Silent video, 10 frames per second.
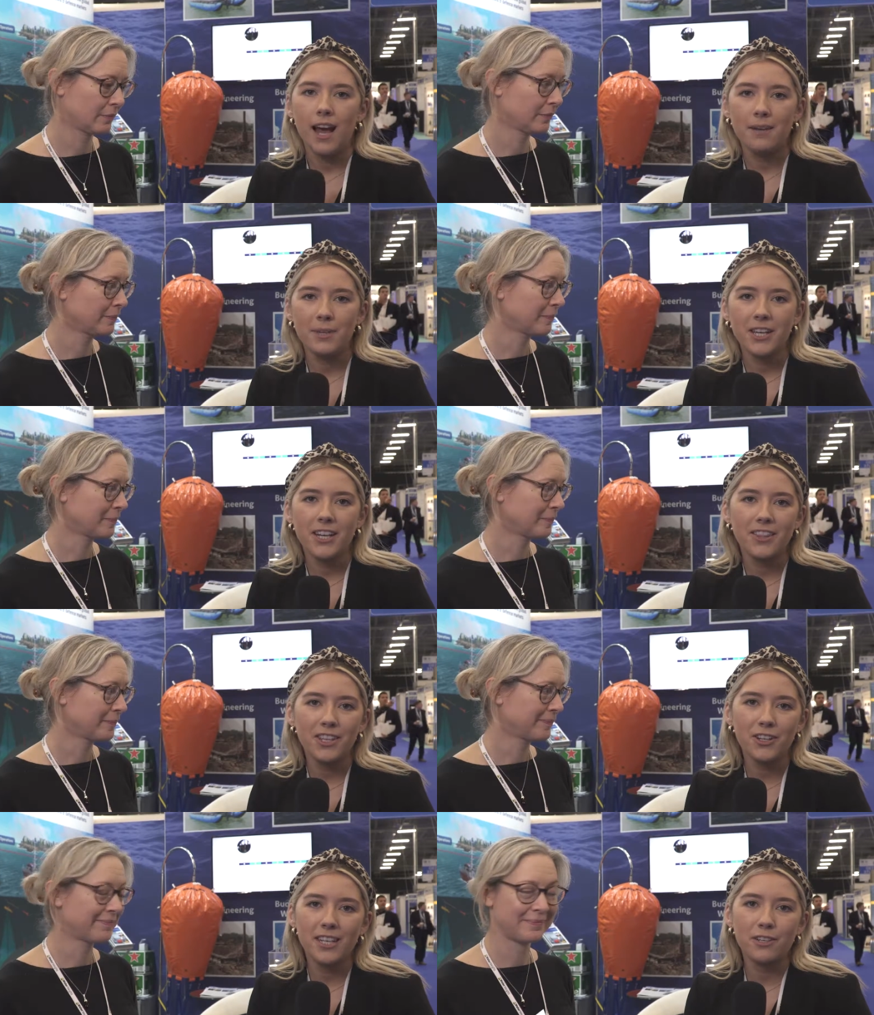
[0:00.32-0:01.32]
Speaker 1: I'm here
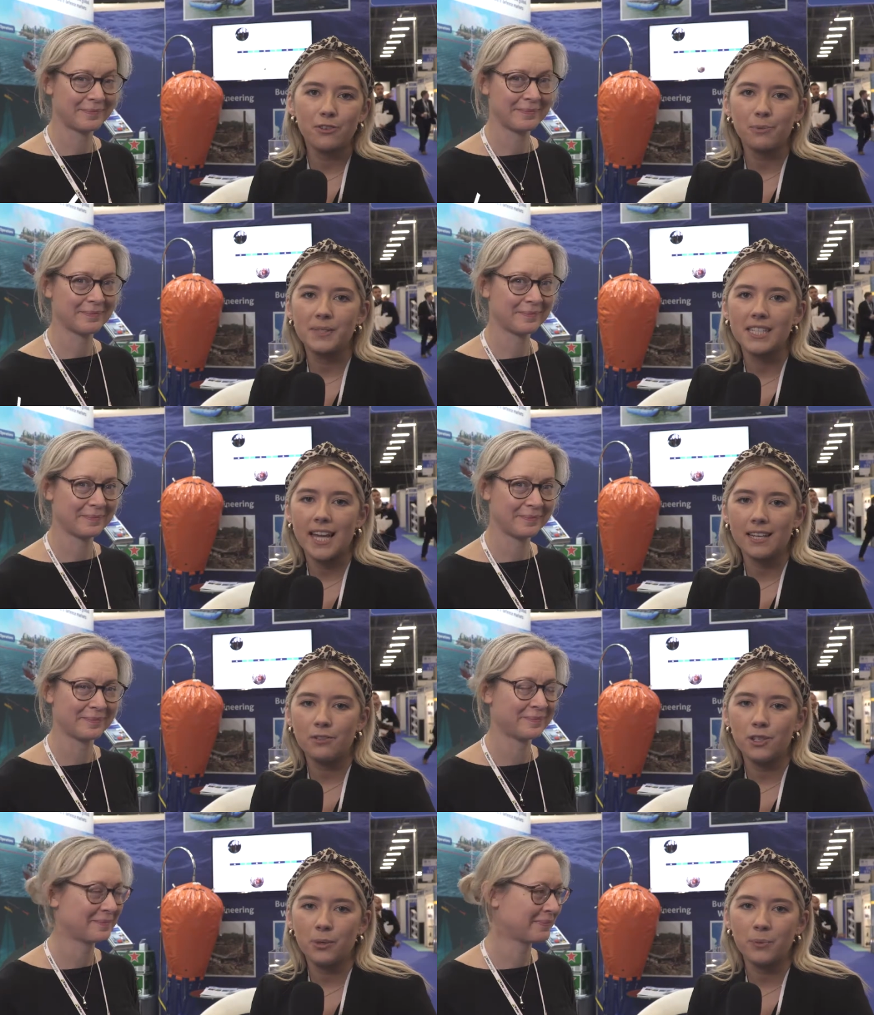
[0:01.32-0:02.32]
at the Unique Group
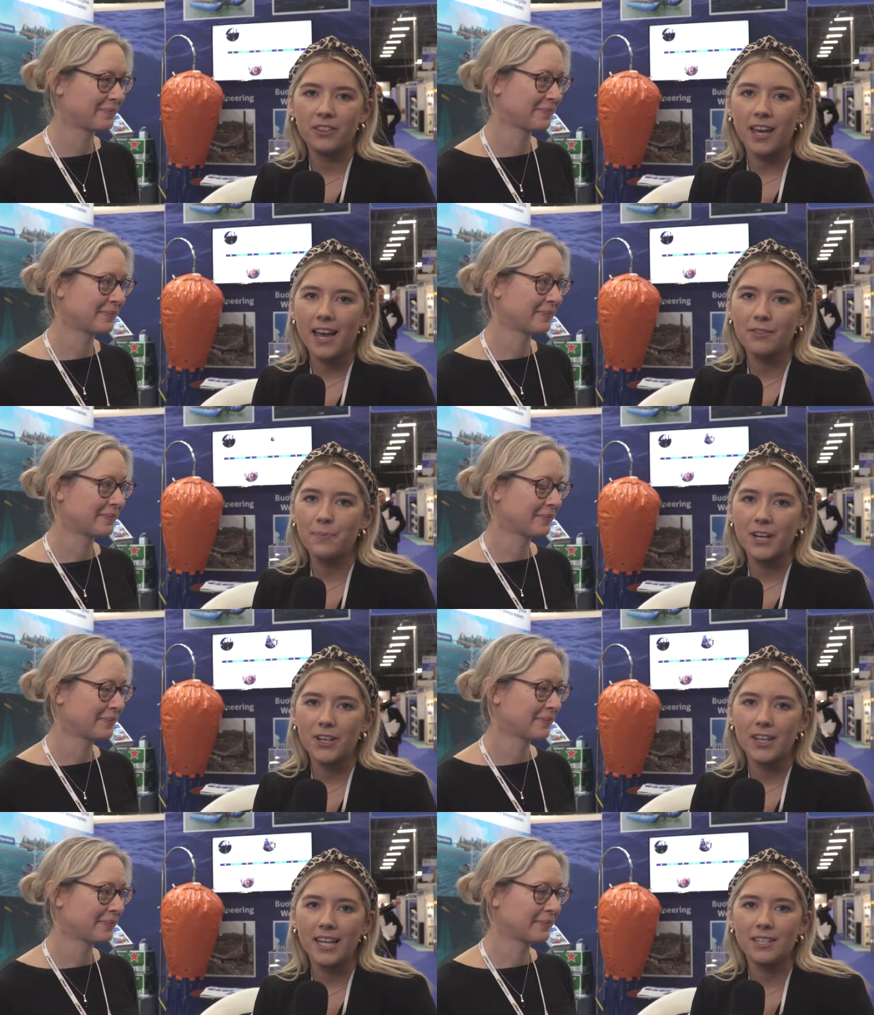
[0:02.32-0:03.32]
stand, joined with Kath
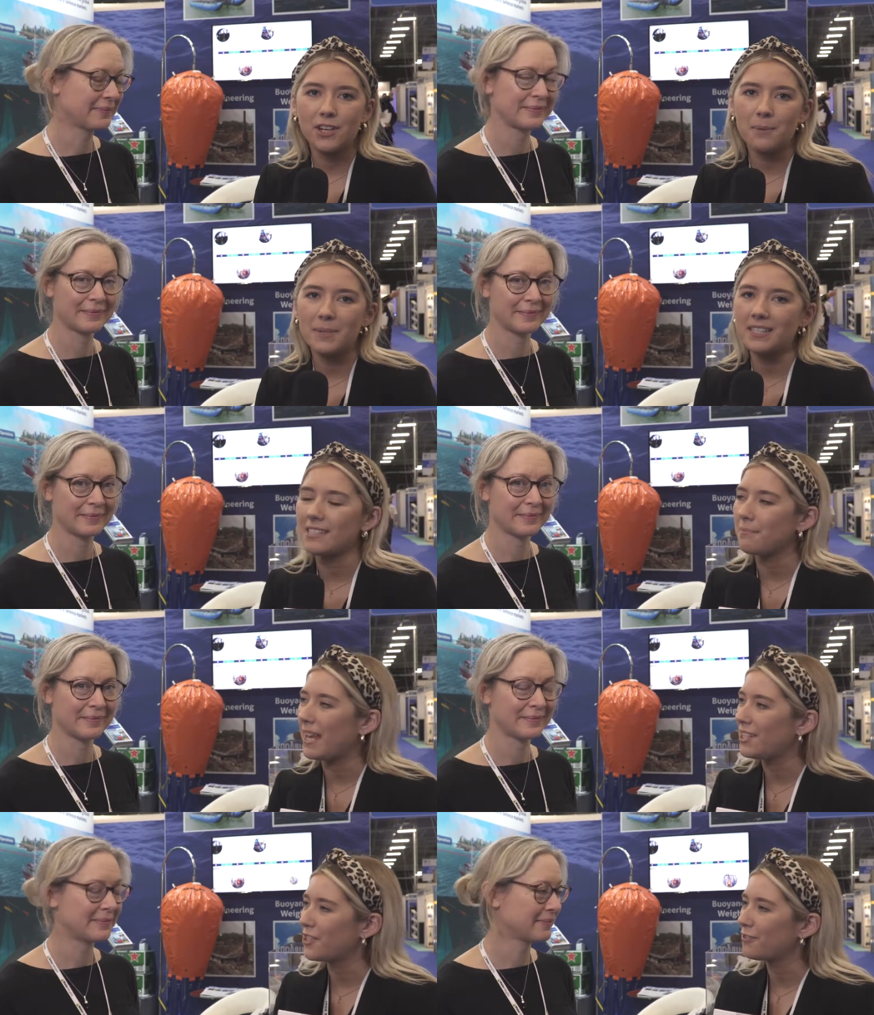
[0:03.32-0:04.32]
Baird, HR
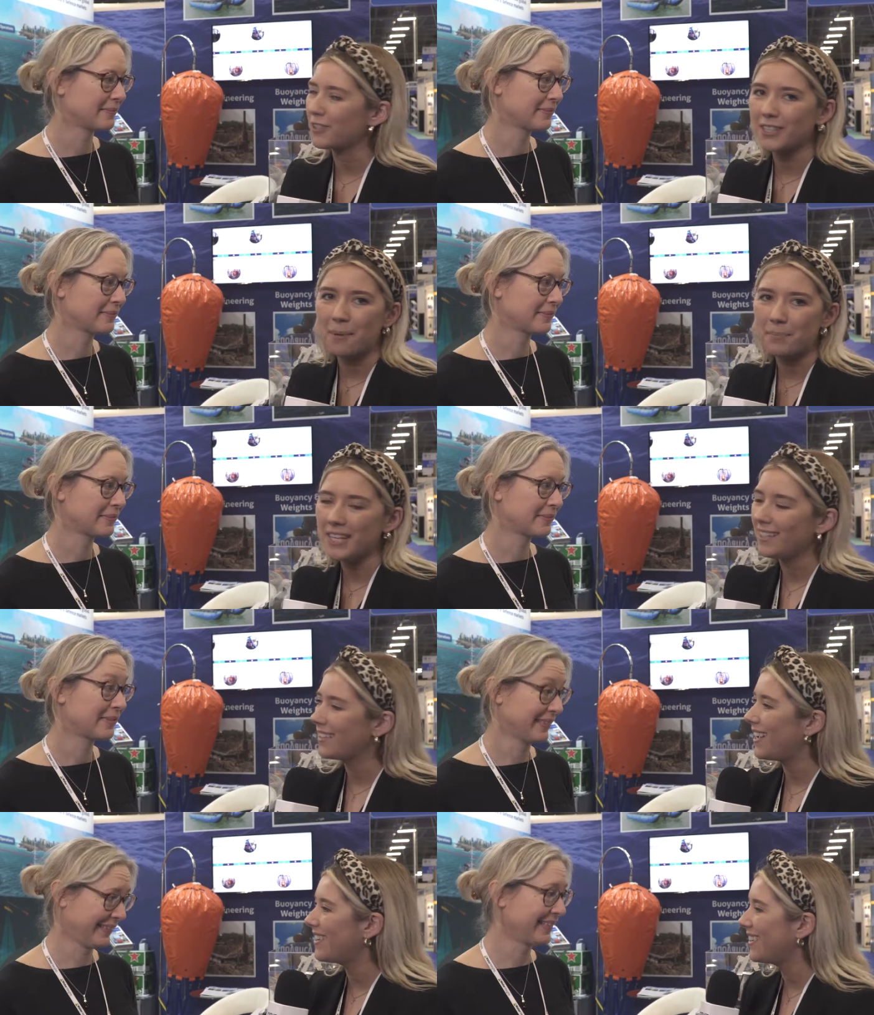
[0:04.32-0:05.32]
Business Manager for the
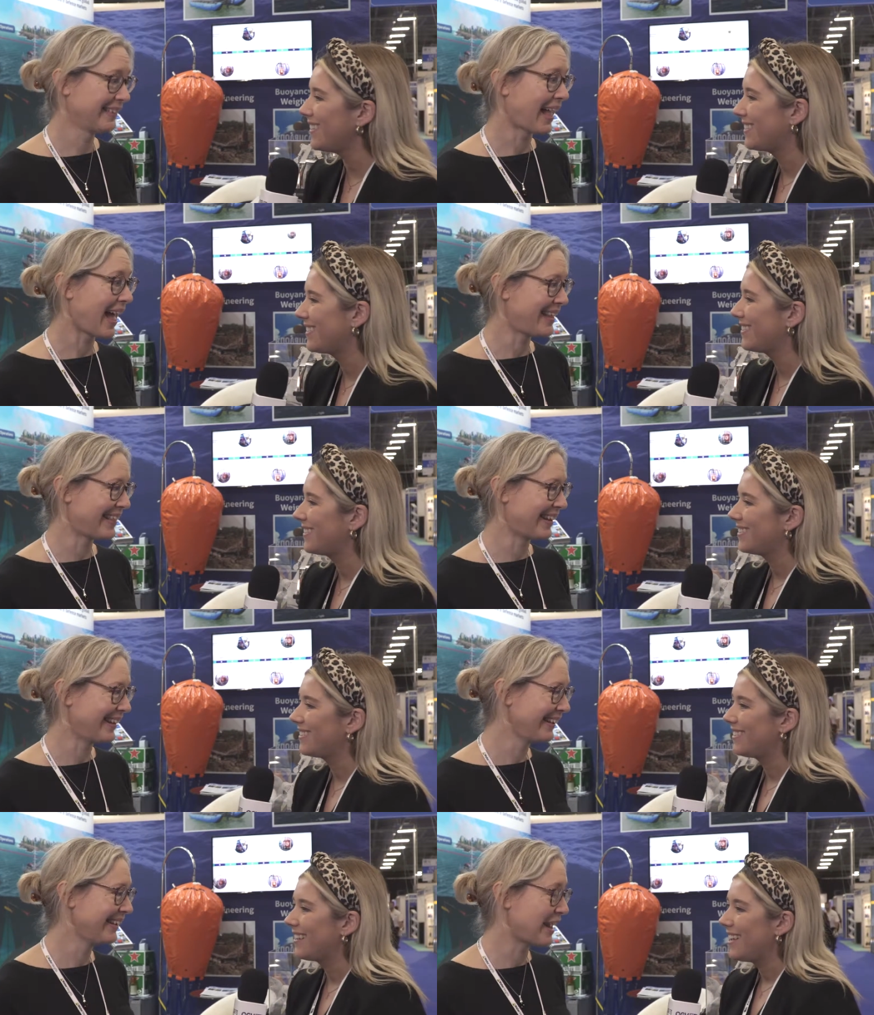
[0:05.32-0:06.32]
company. Hi there. Hi
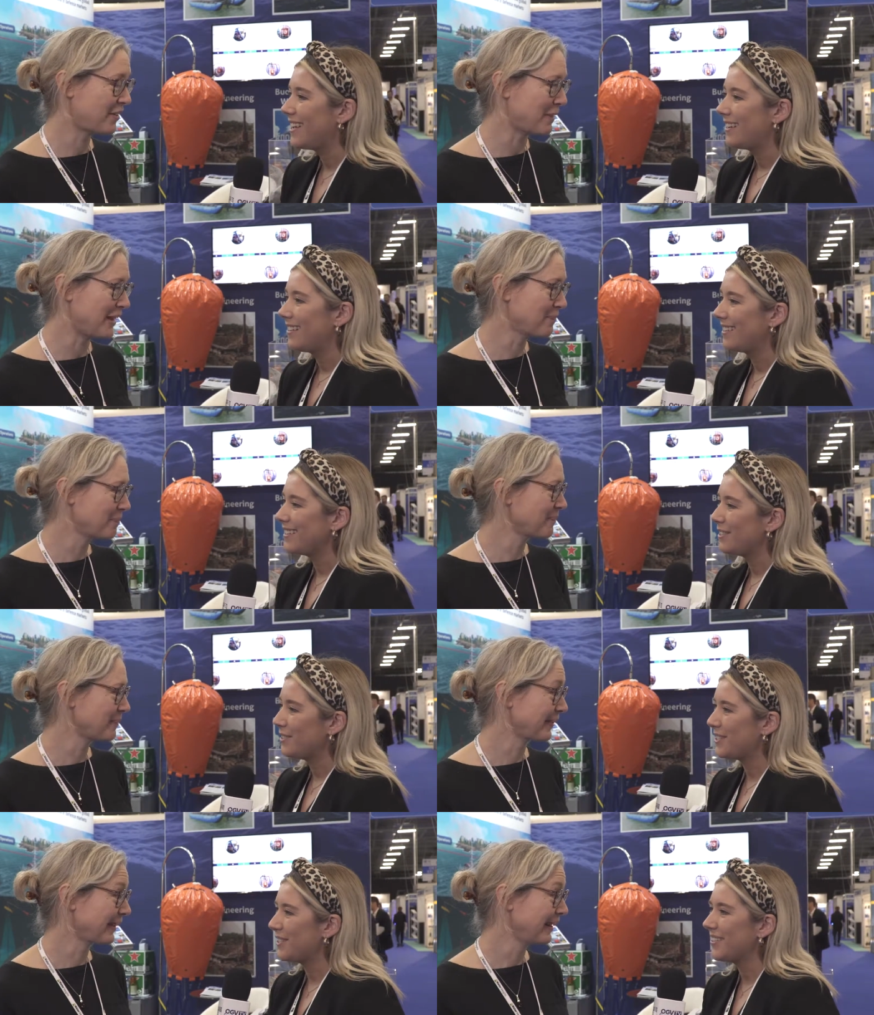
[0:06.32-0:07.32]
there. Nice to meet you.
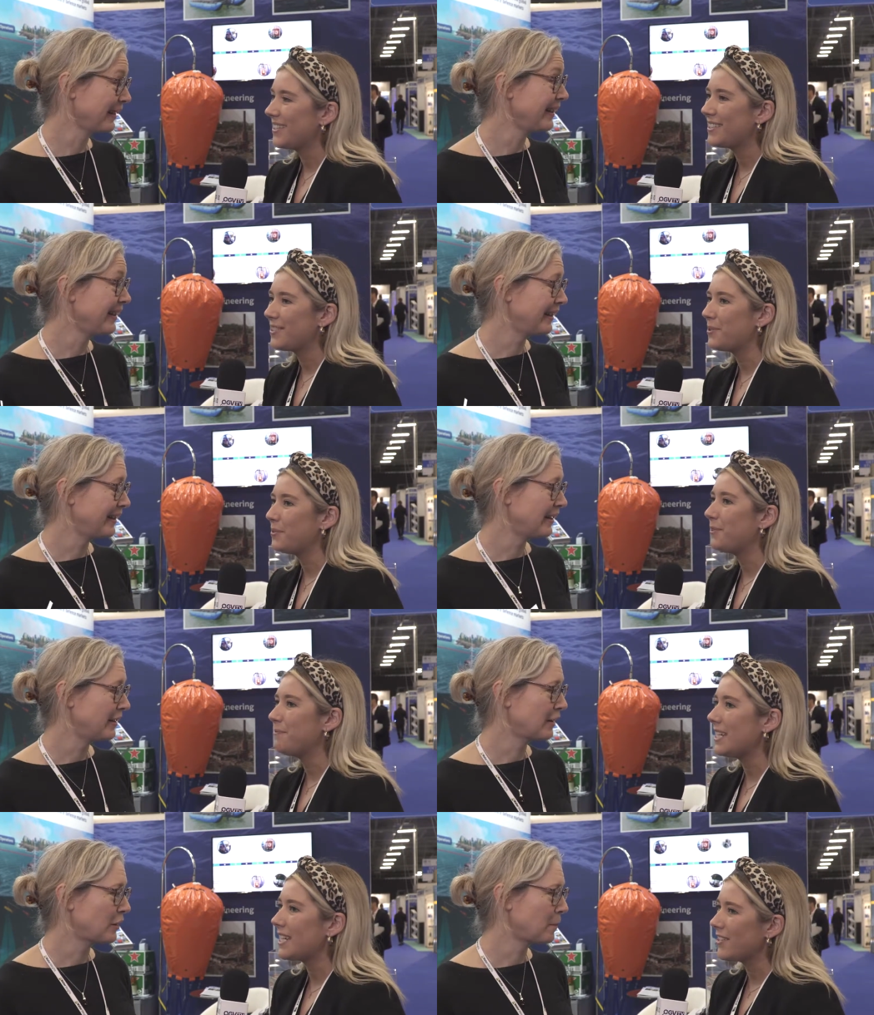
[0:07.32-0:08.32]
You too. So,
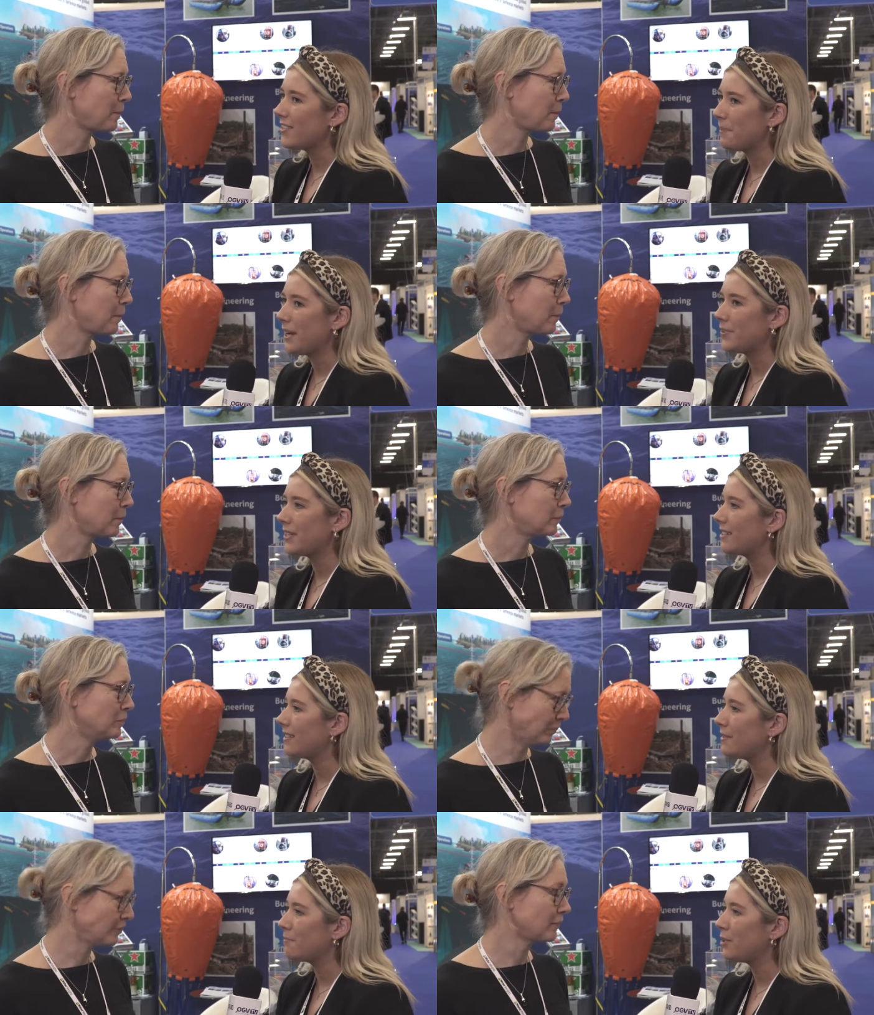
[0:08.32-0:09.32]
we've been hearing about
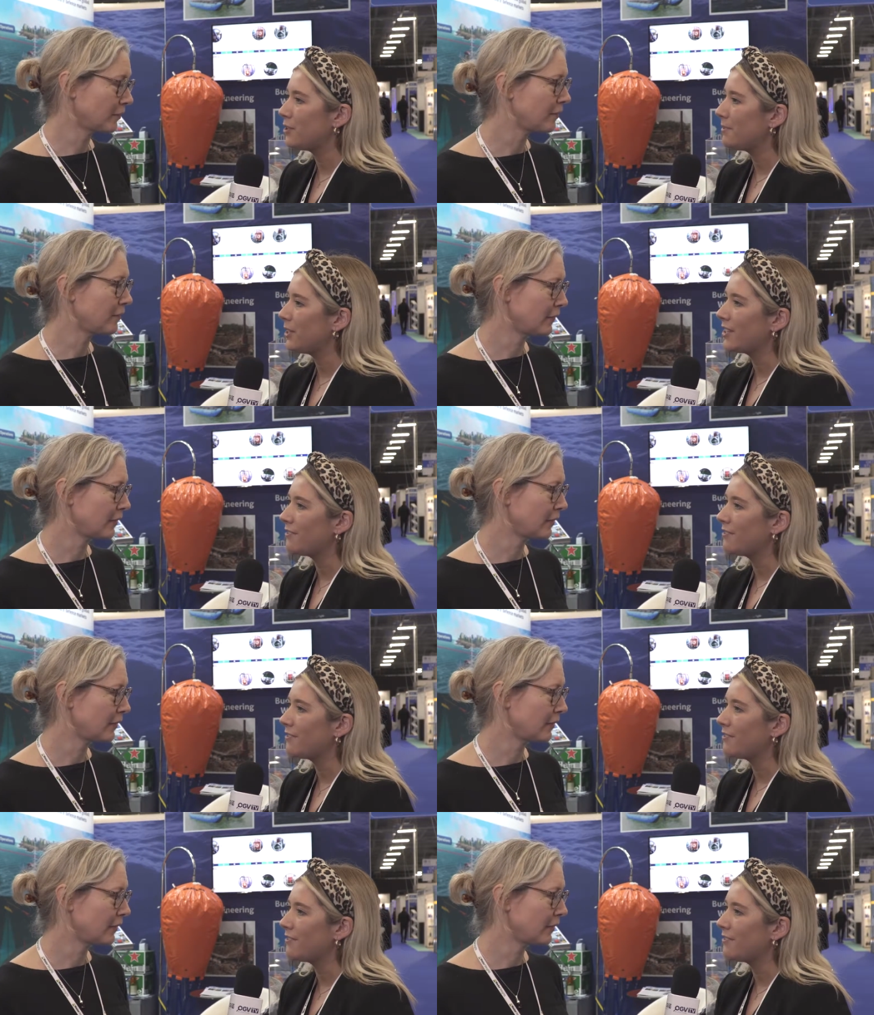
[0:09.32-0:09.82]
recently the multi million